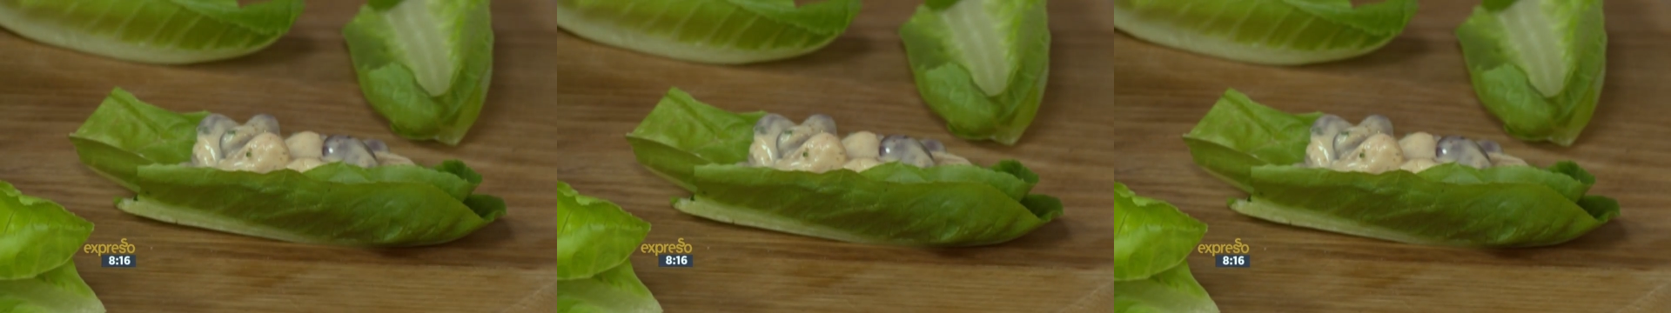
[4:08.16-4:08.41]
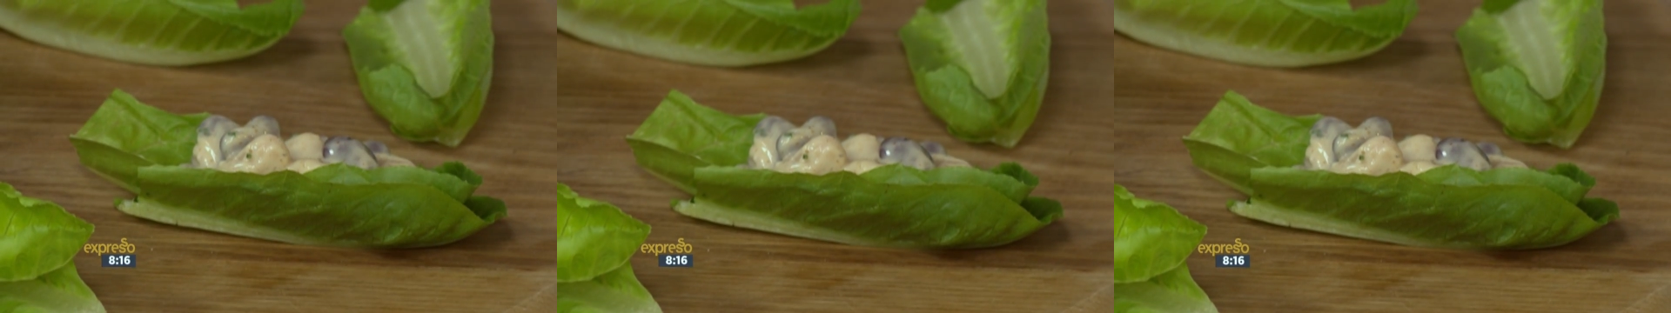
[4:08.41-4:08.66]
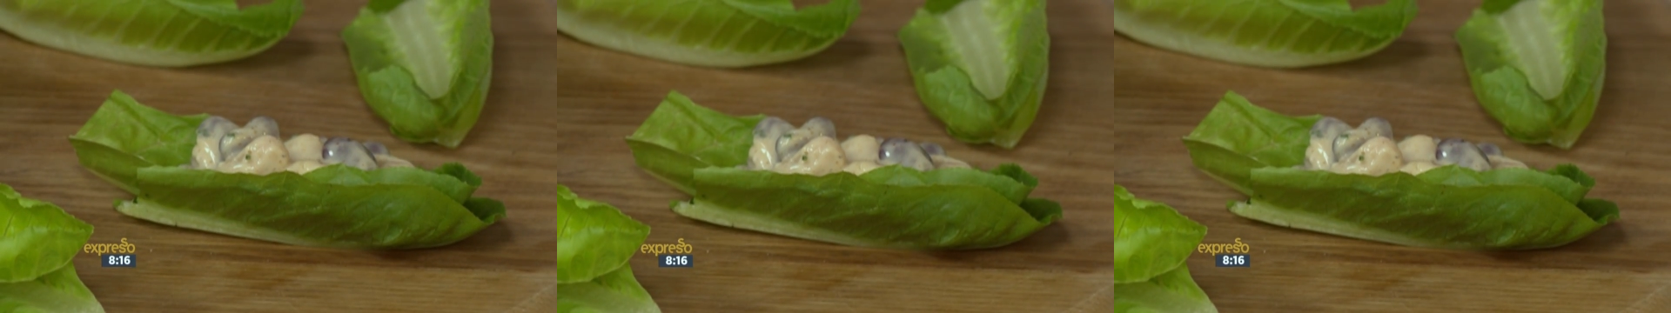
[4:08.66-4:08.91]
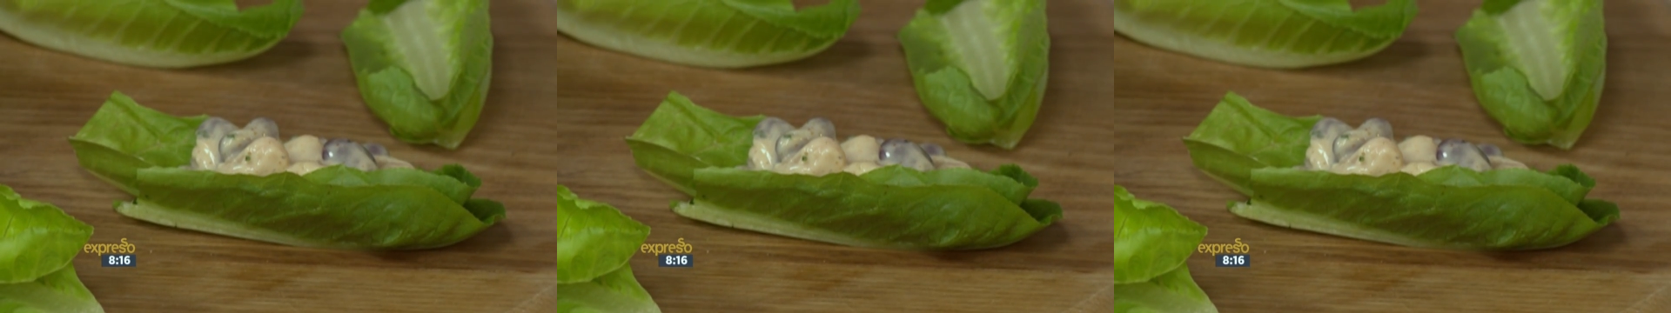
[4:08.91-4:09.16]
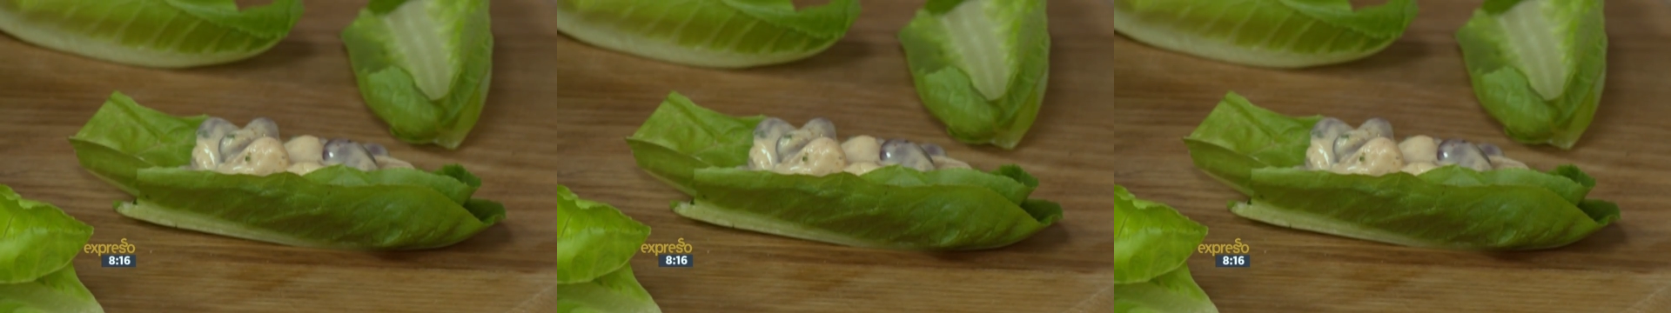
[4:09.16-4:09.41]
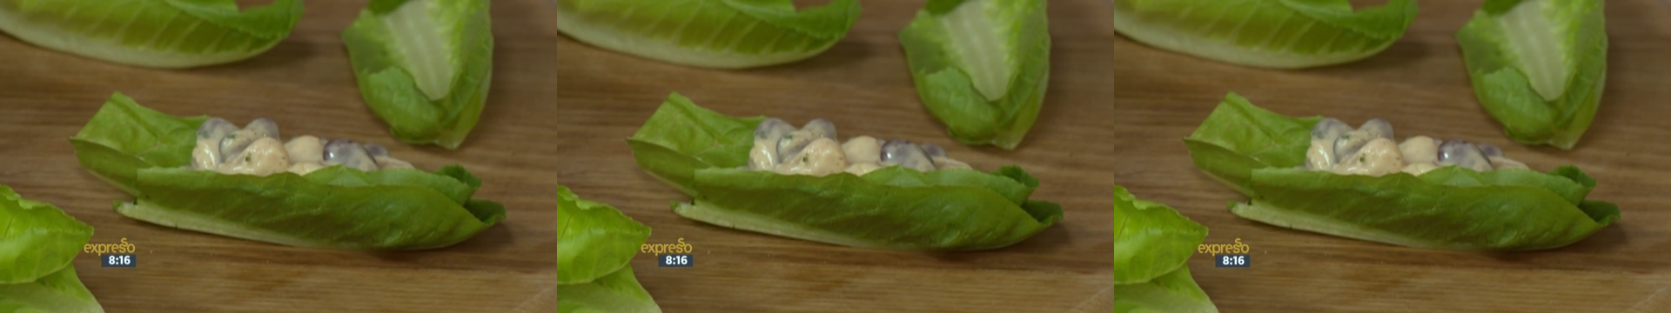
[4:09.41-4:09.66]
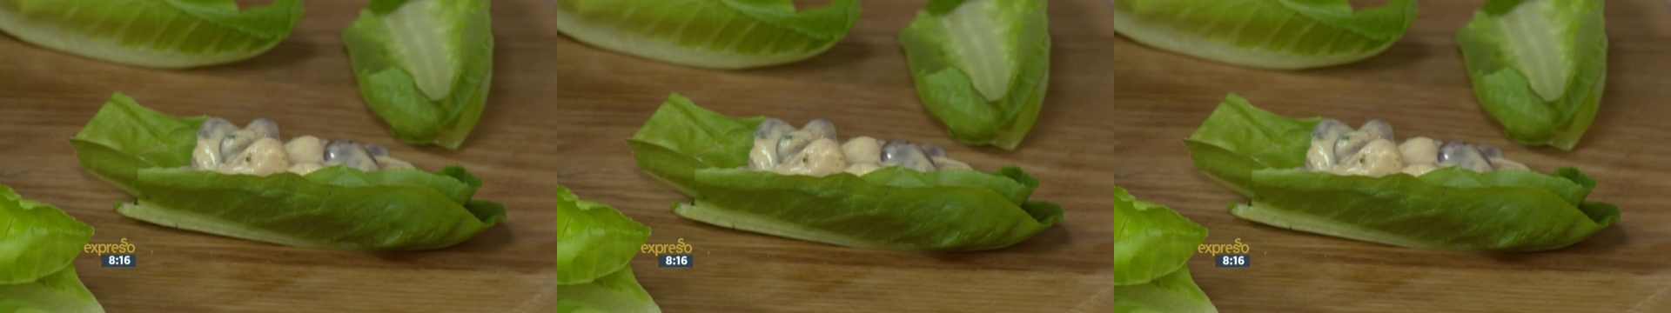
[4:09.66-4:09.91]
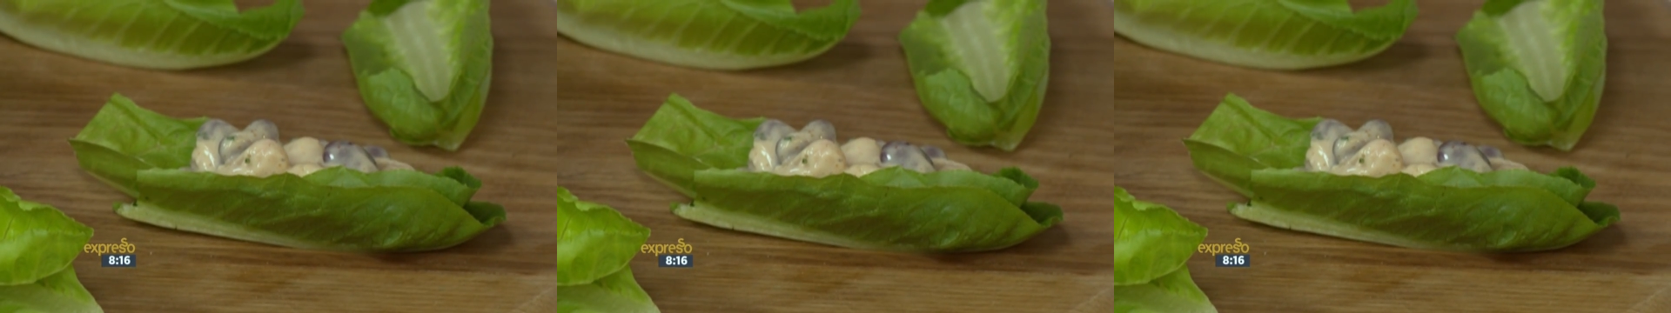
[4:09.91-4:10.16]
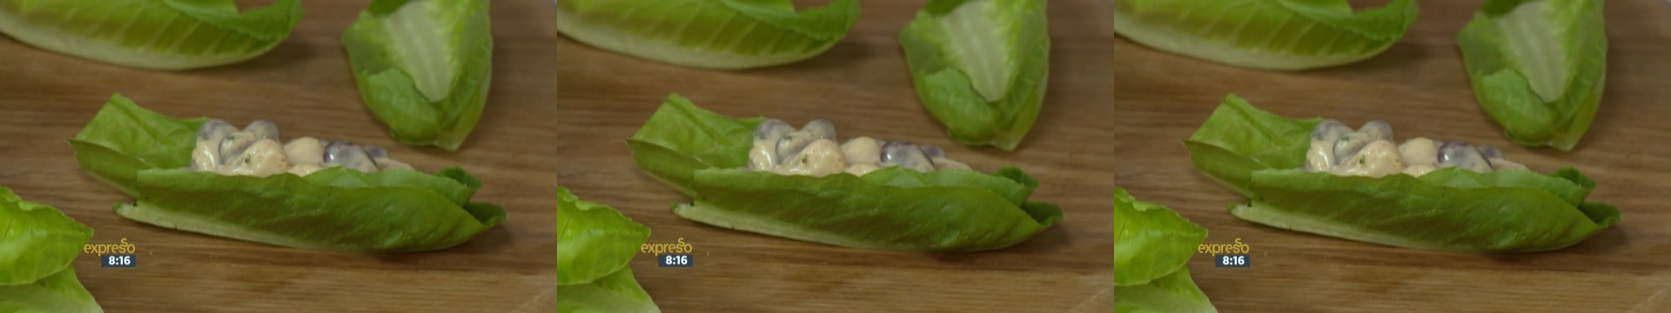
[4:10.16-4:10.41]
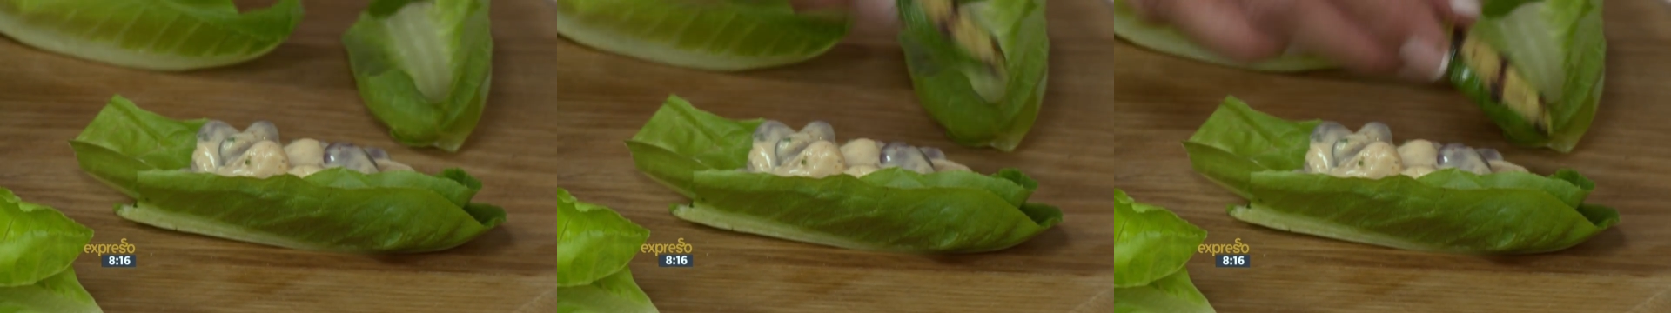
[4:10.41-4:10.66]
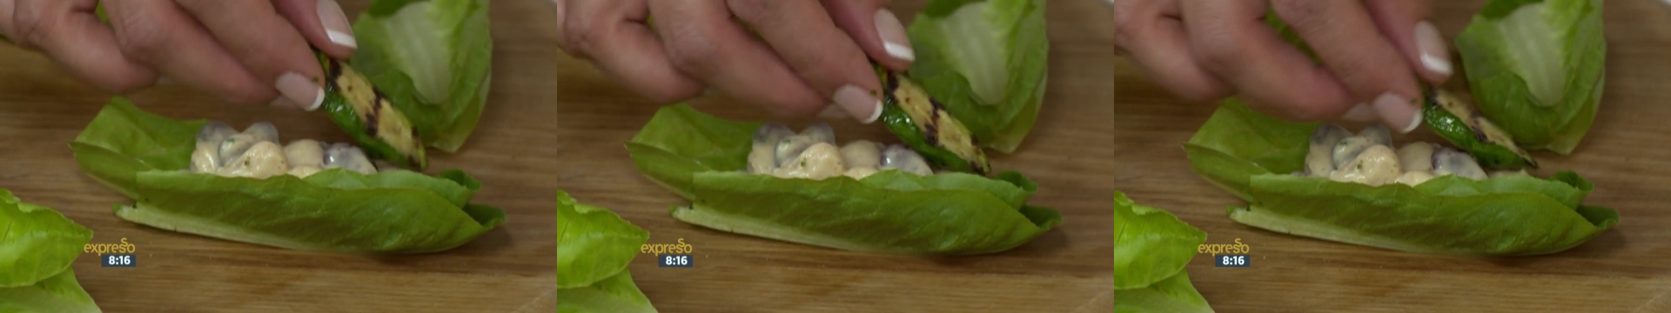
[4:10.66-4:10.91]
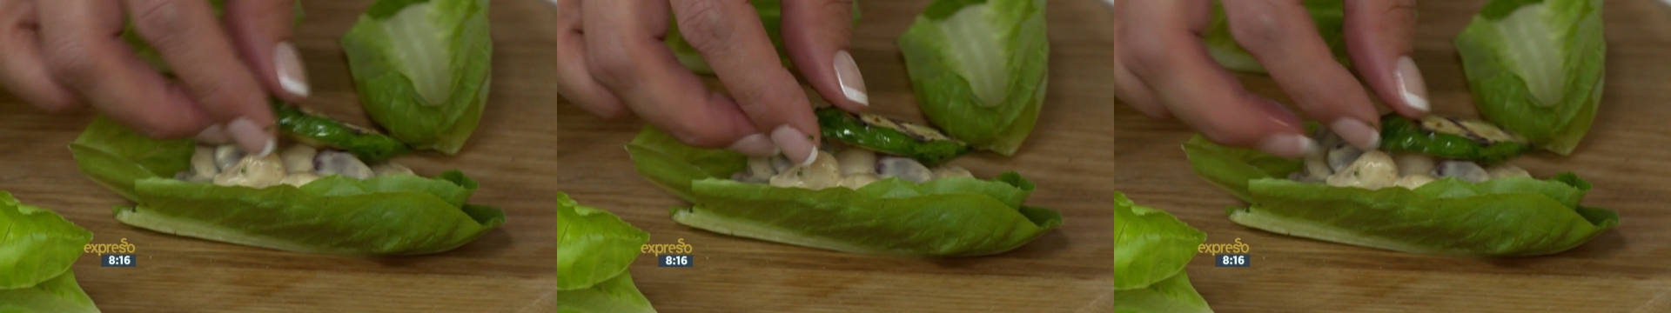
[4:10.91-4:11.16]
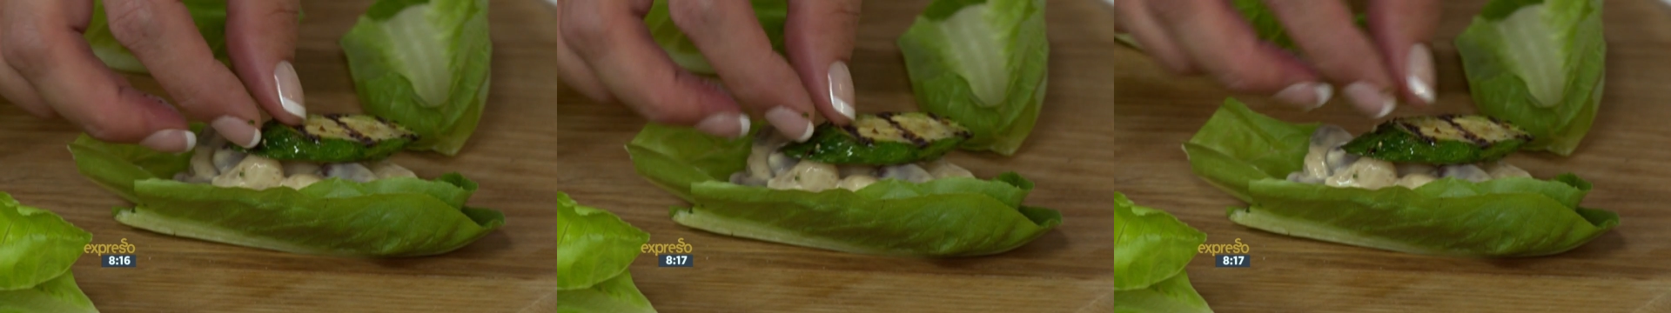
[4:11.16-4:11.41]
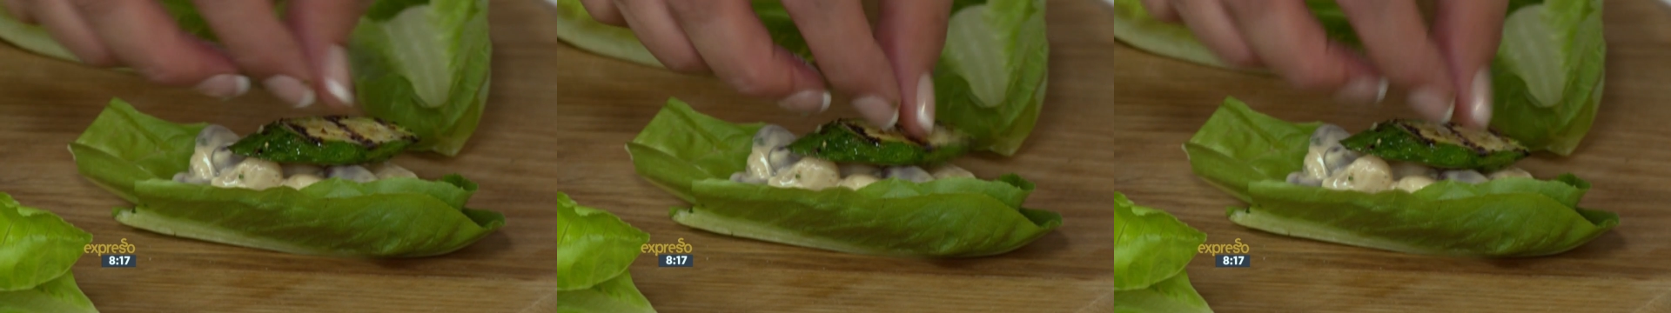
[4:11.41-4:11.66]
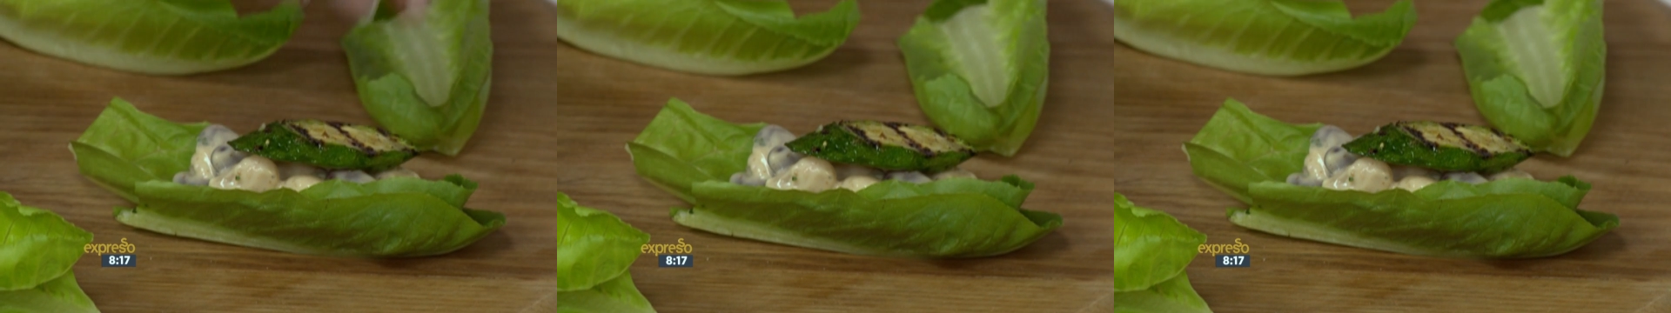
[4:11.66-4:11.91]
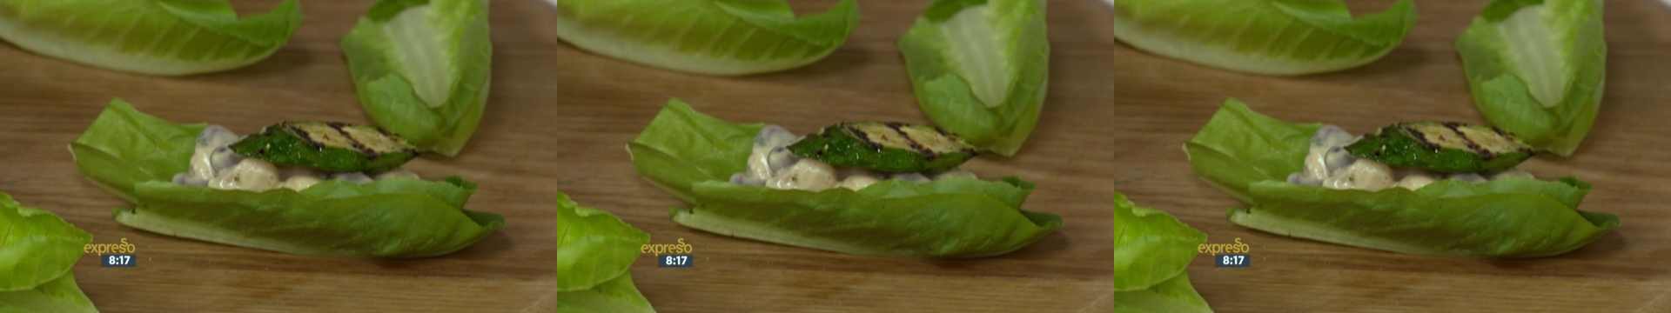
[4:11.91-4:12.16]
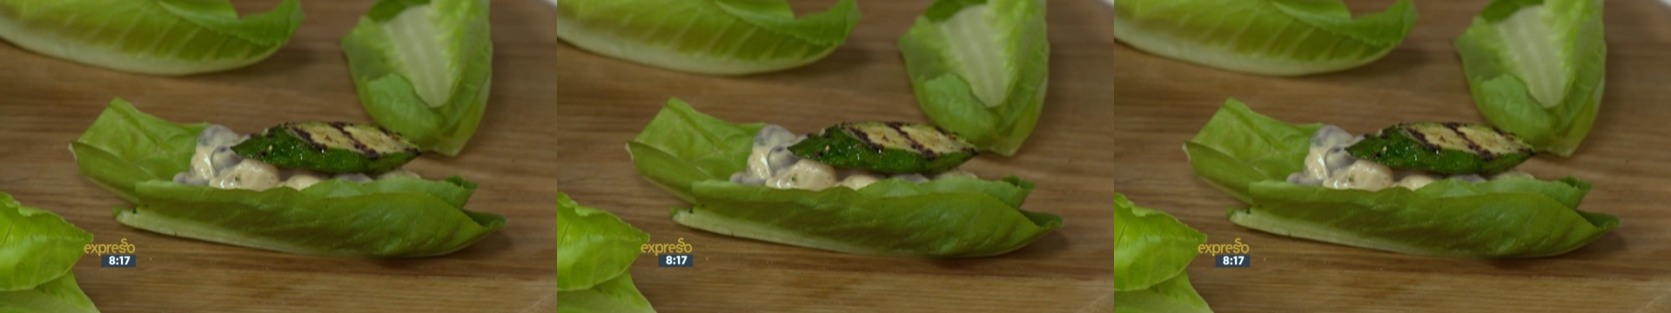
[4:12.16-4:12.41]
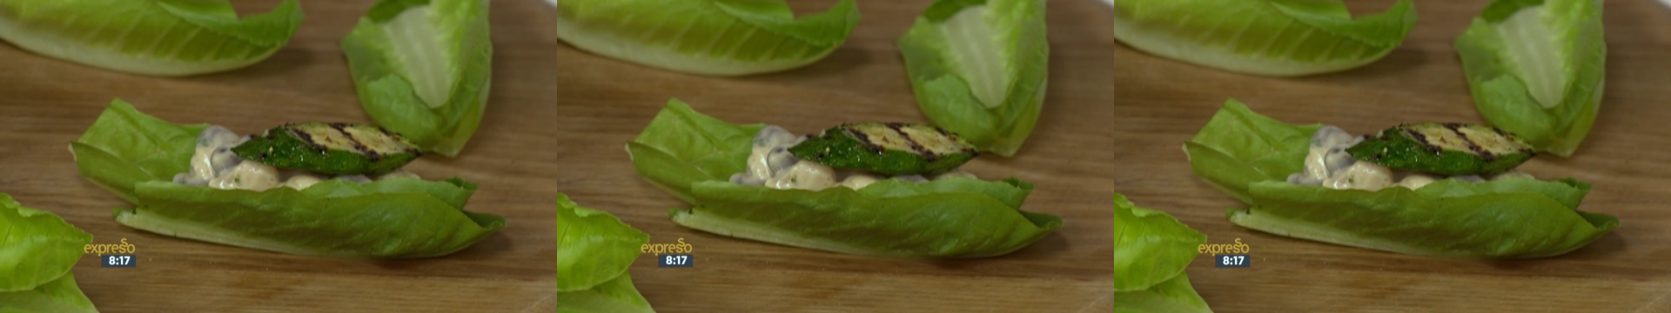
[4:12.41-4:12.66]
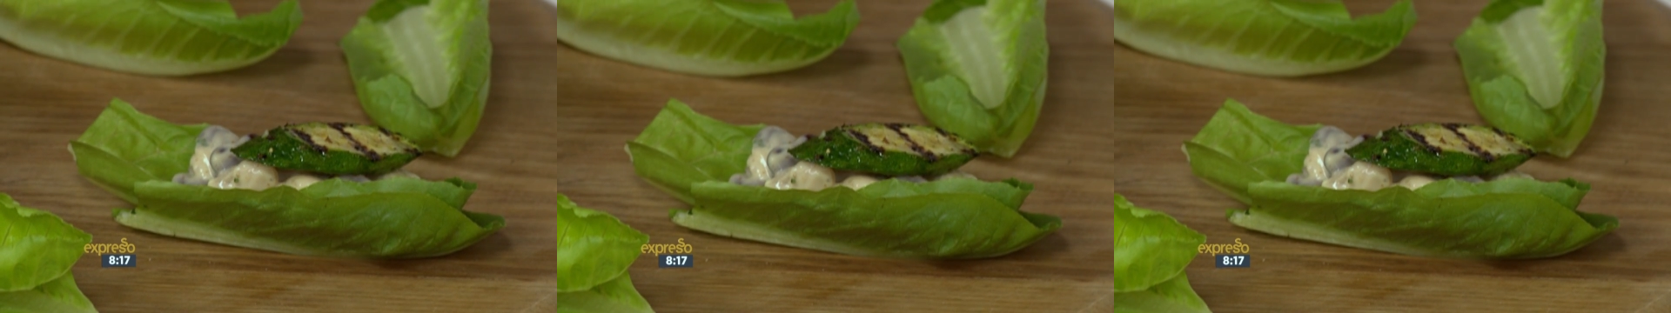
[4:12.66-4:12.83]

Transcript: Nobody's mouth can be seen.